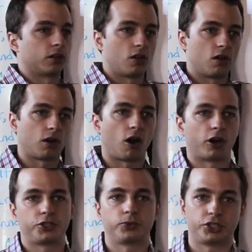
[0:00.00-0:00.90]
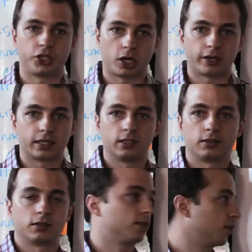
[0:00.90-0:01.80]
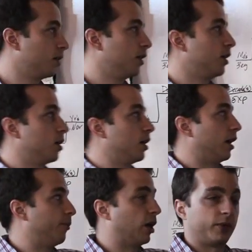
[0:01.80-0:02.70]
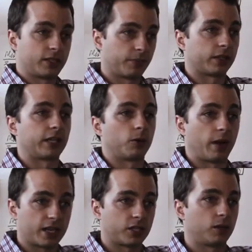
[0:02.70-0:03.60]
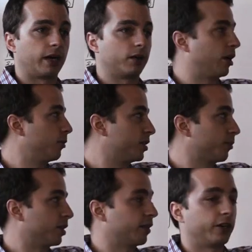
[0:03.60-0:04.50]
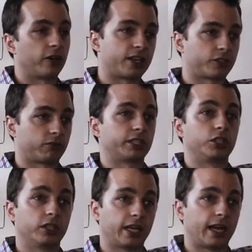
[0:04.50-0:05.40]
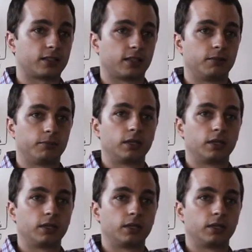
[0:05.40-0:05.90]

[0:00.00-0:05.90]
a long, arduous journey, it better be something that you're passionate about. It better be something that you're naturally good at,